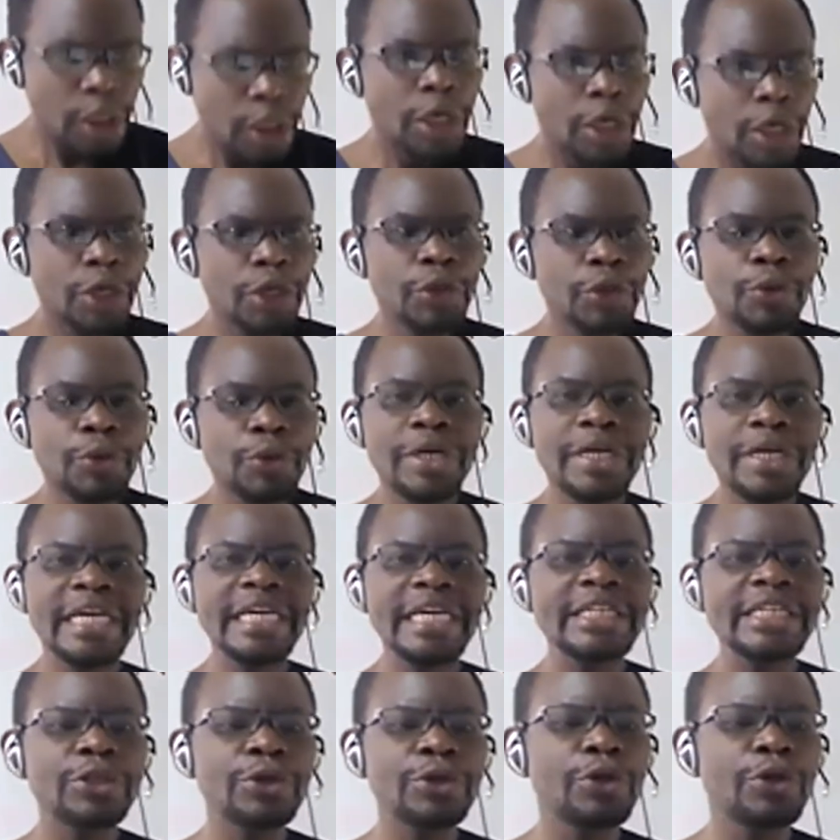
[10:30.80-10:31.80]
you
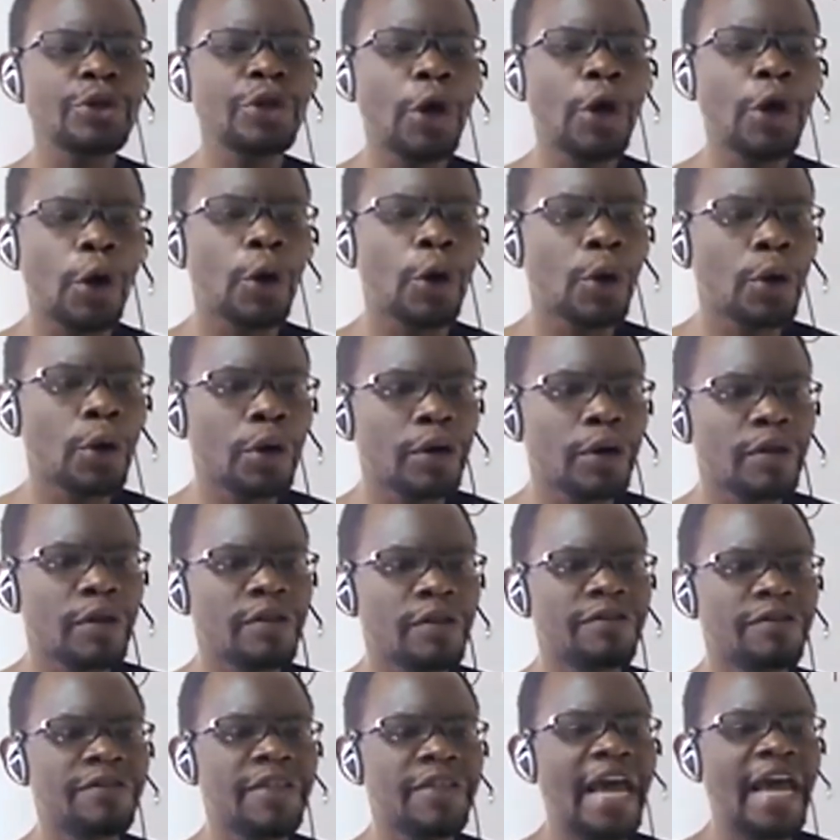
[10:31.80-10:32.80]
need to know
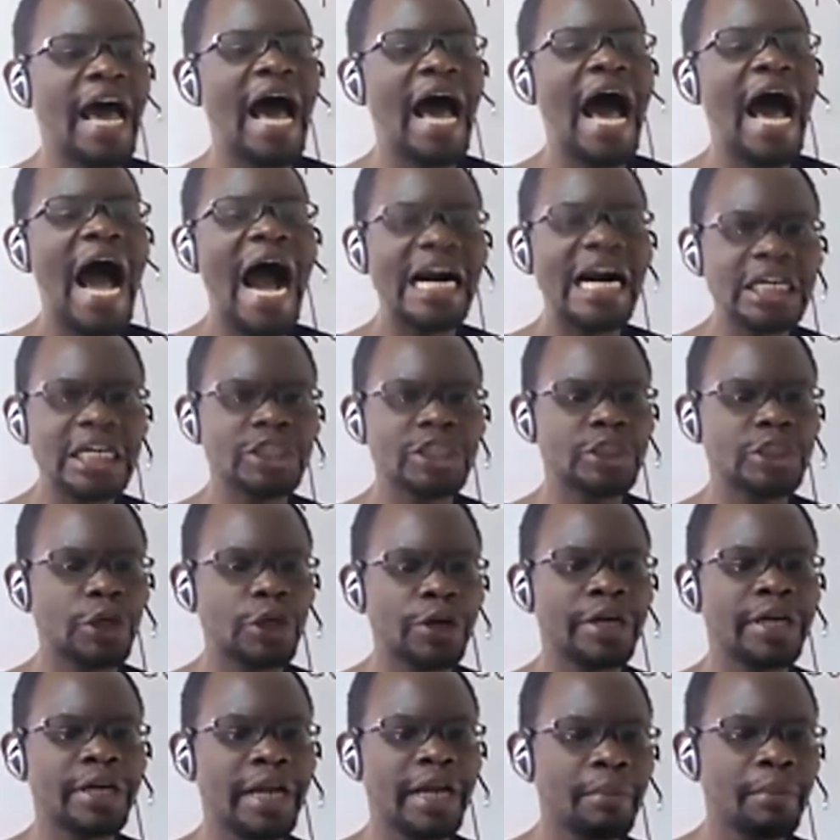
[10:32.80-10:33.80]
the
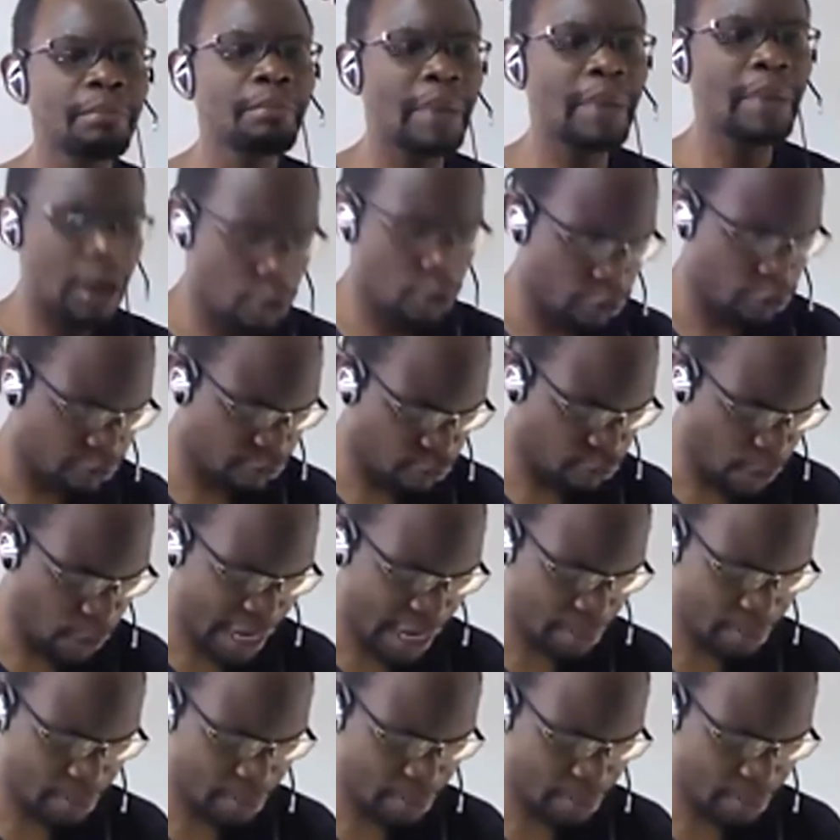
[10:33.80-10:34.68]
actual number of white